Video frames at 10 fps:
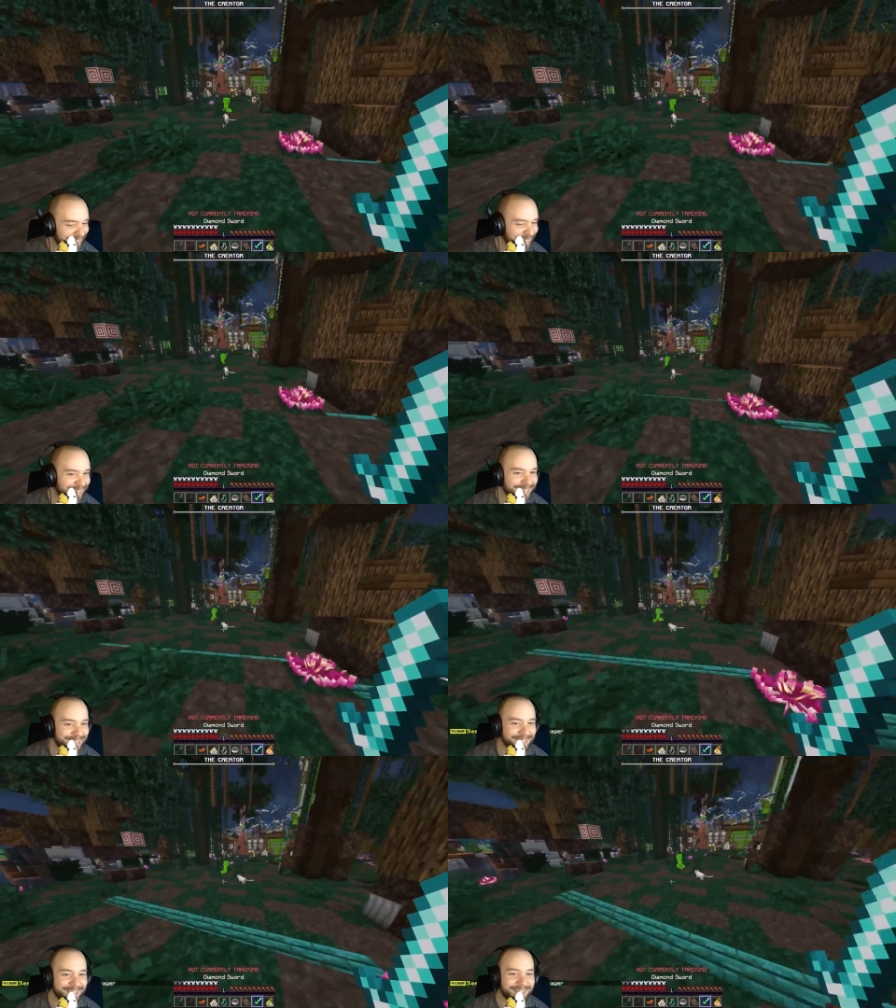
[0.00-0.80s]
our
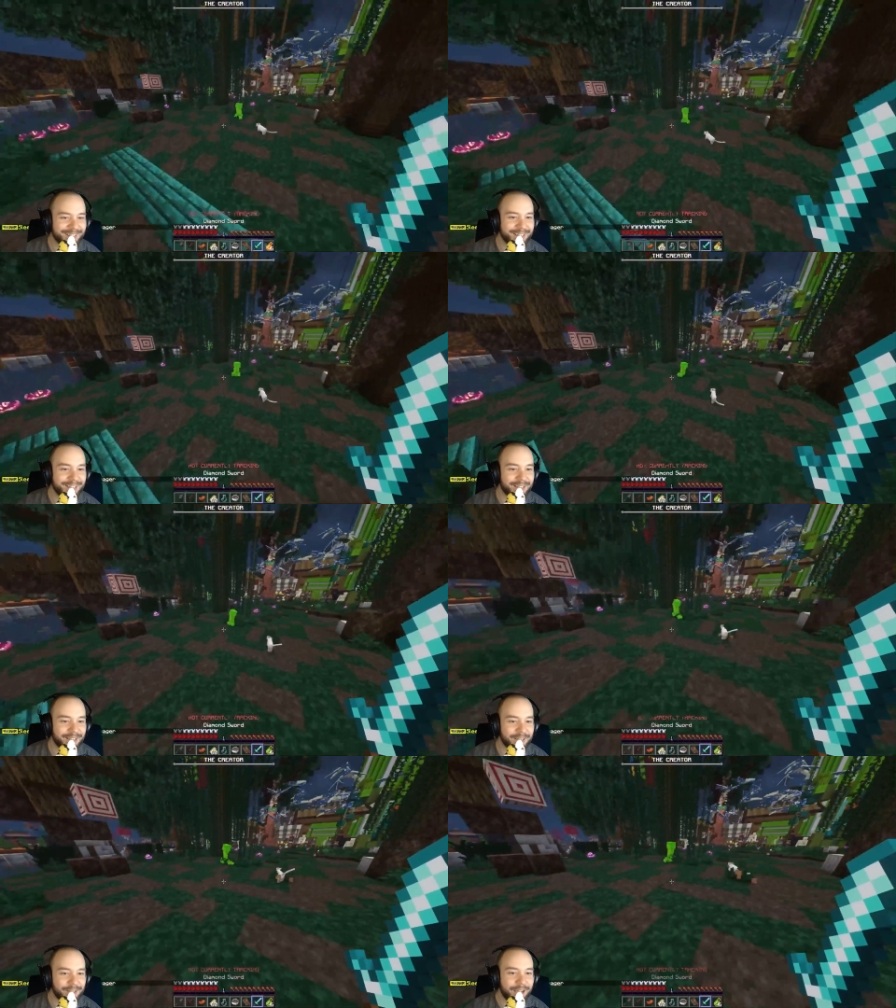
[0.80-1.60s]
savior.
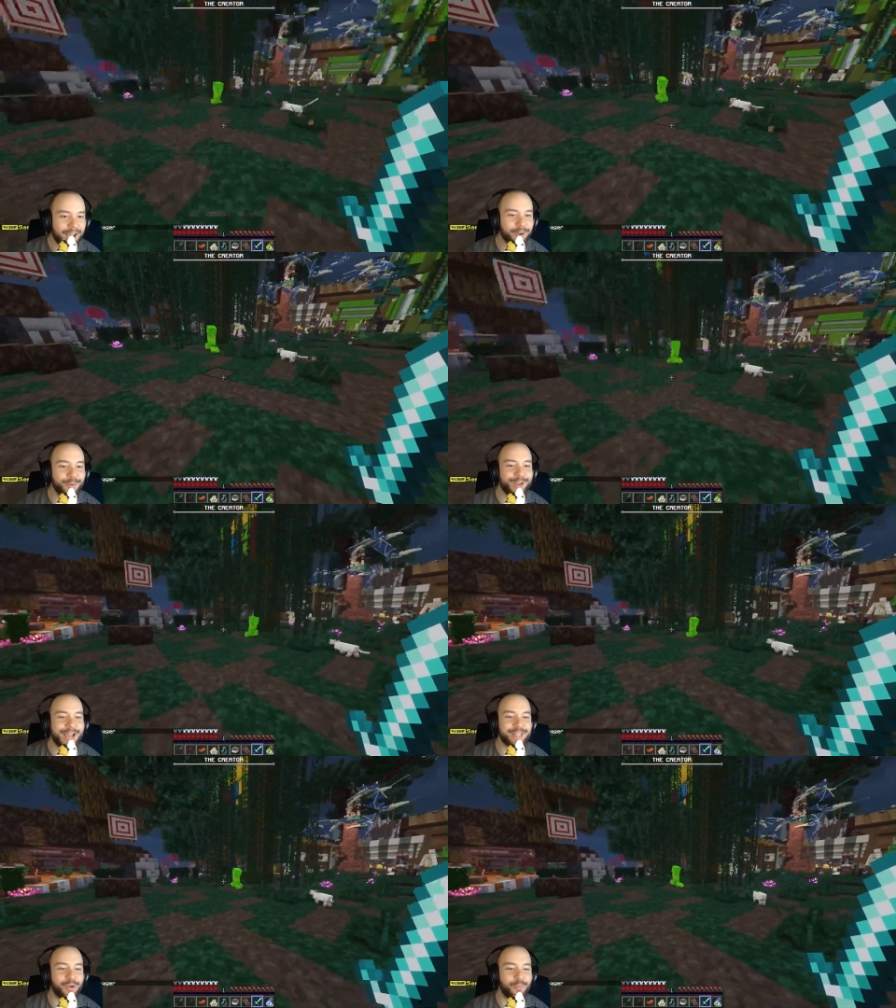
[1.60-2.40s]
I don't
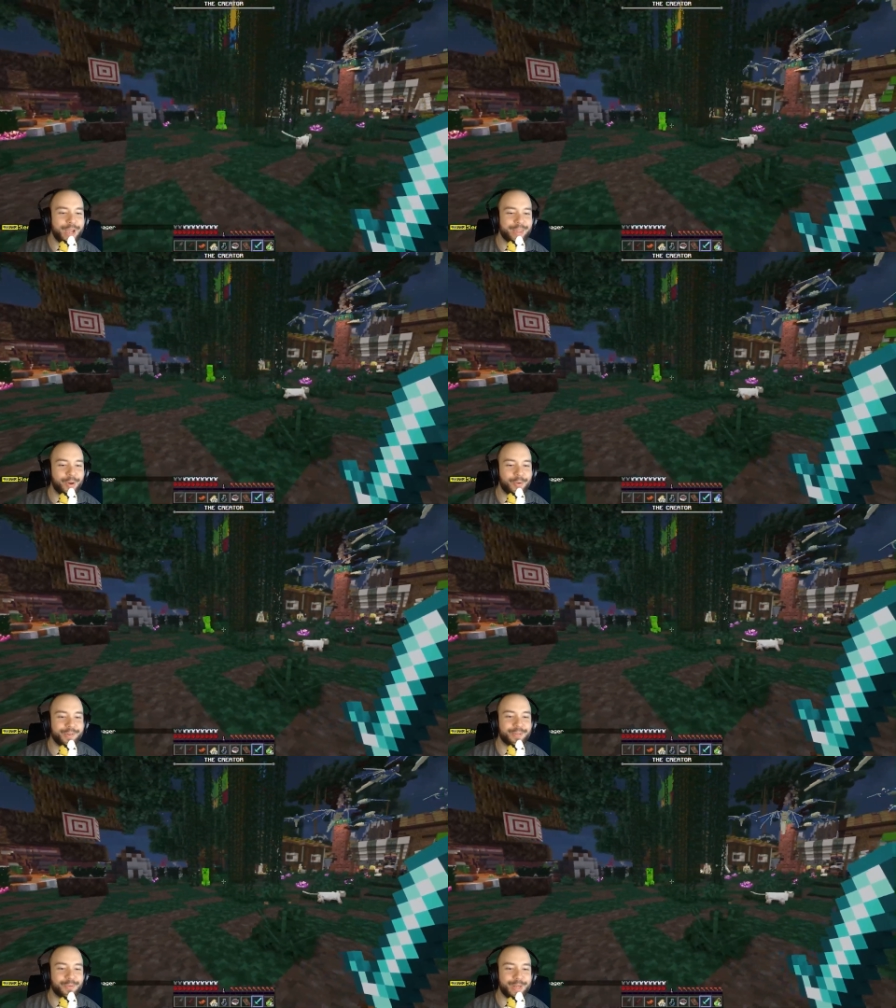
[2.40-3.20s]
like the way
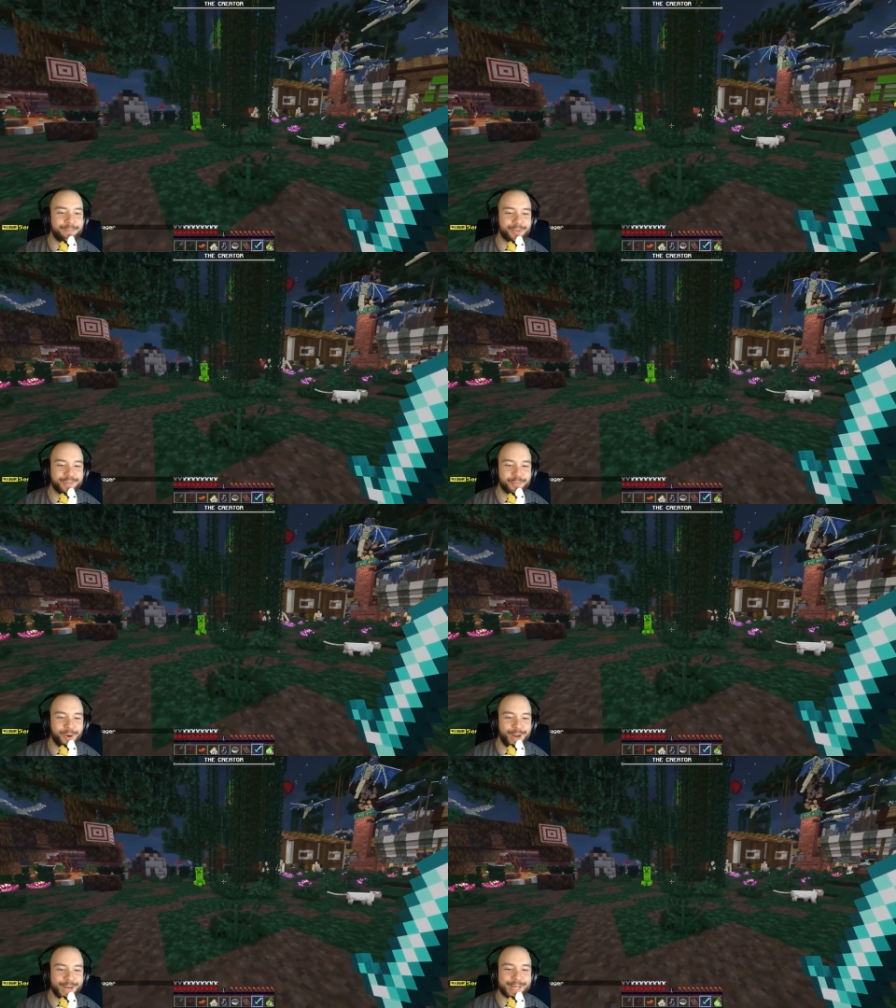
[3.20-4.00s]
those creepers
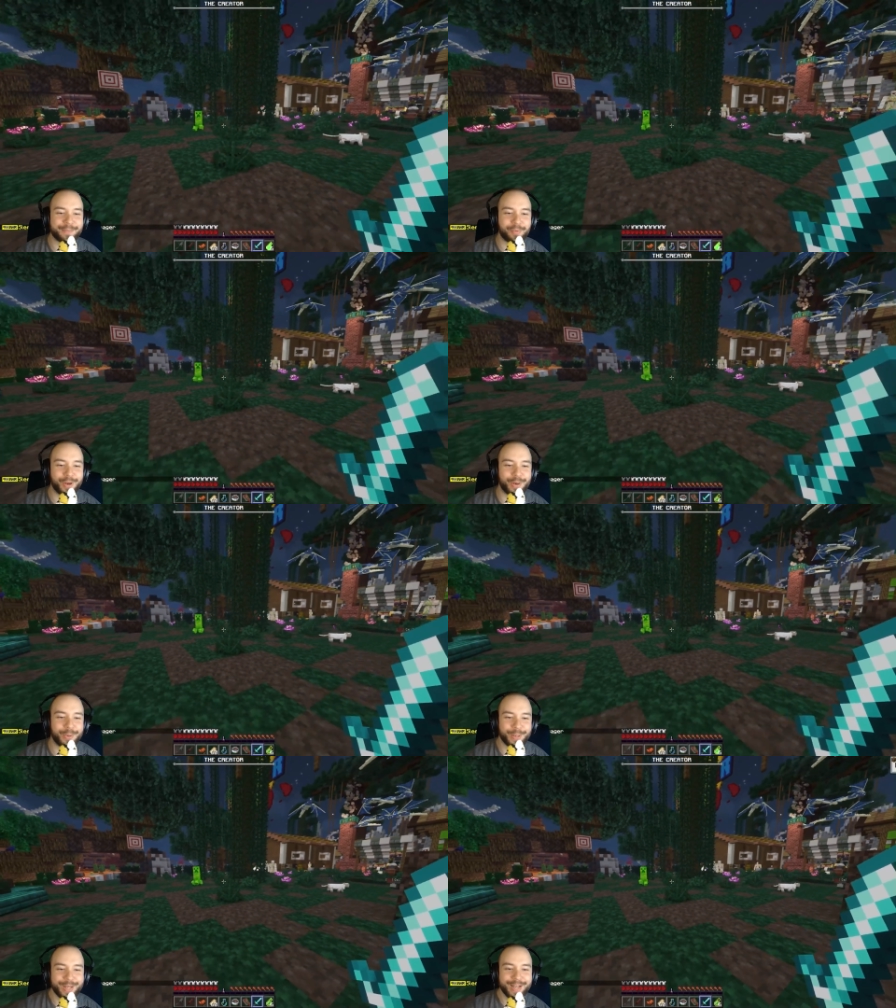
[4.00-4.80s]
walk, bro.
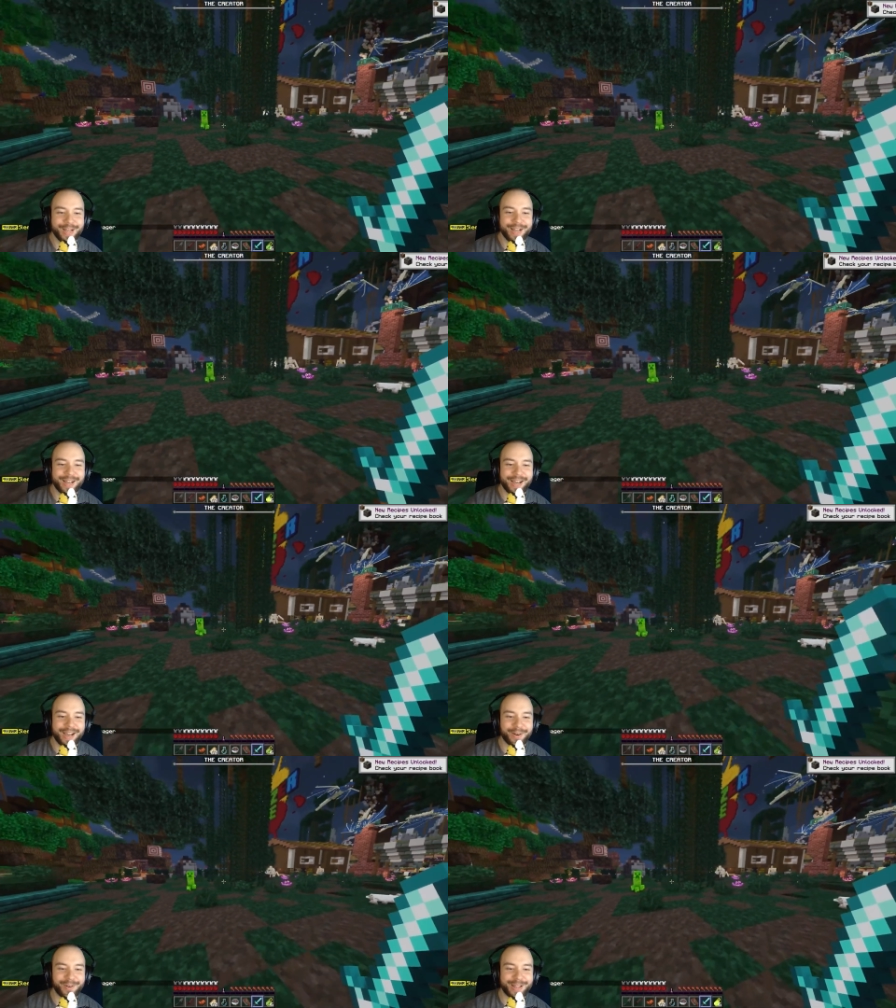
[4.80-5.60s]
I
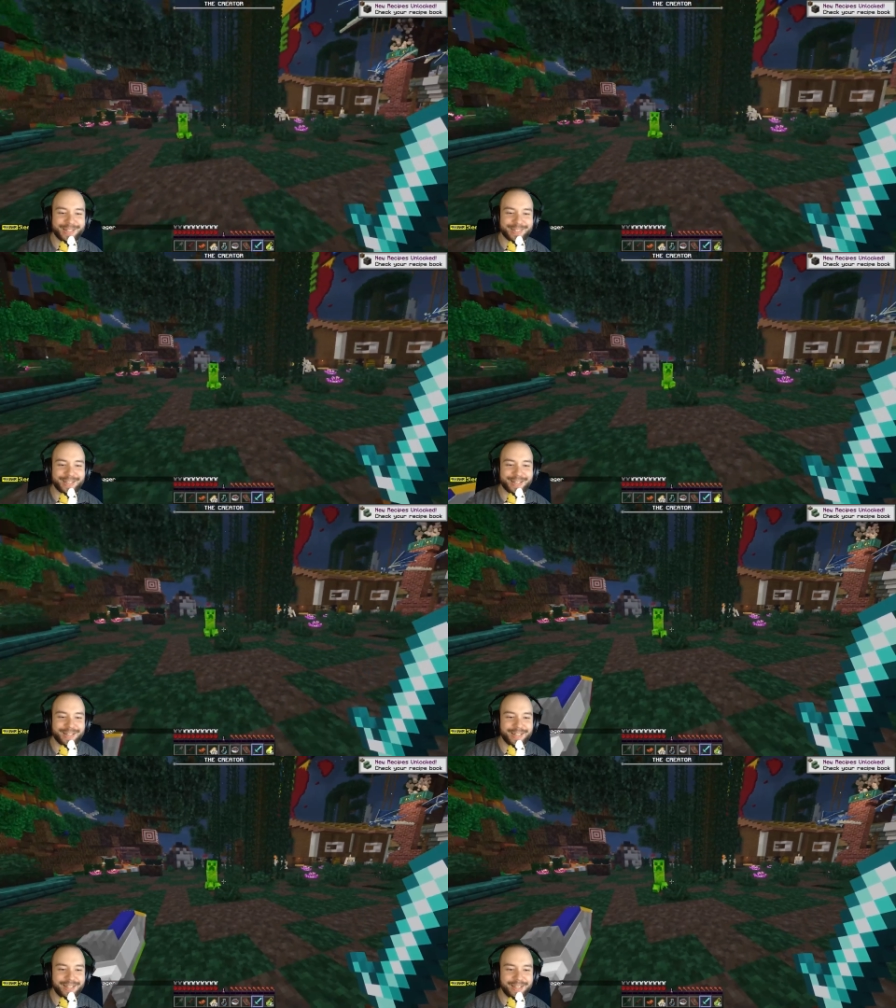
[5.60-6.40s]
don't like that.
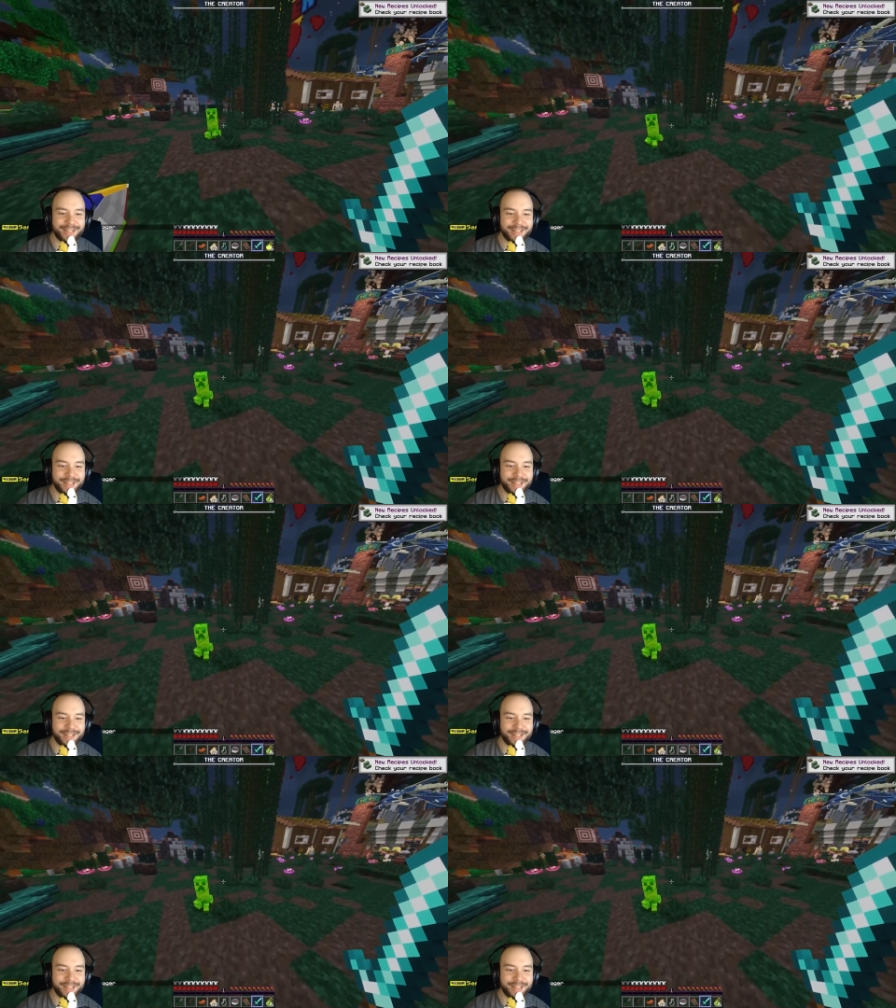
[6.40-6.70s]
They're cute.